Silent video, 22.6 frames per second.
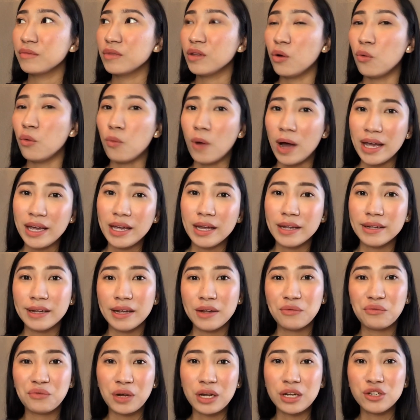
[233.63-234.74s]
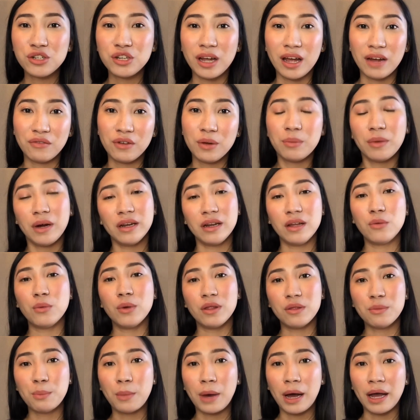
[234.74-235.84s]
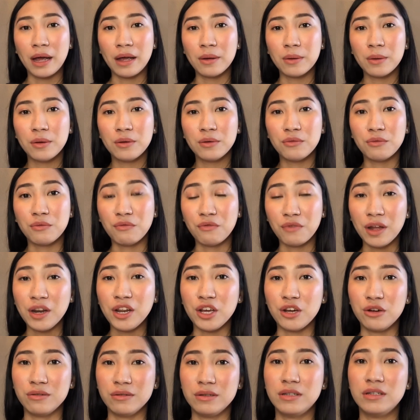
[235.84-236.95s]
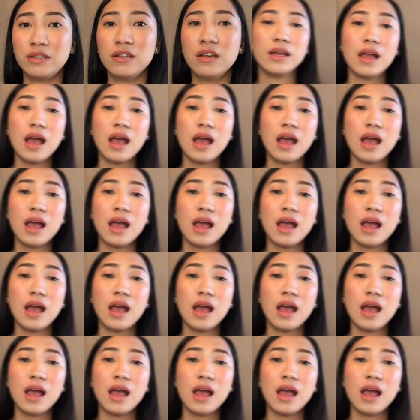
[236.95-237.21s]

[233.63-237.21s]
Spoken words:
why can't I reach everybody with my videos?